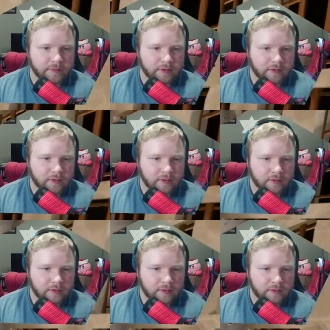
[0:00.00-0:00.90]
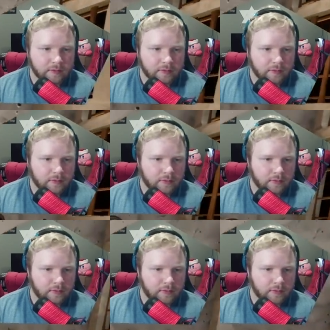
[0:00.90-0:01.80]

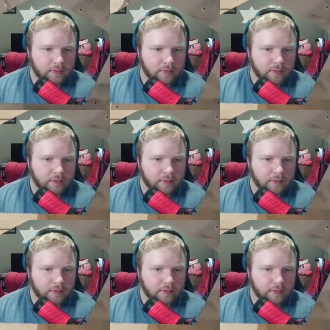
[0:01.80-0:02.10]
No one is speaking in this clip.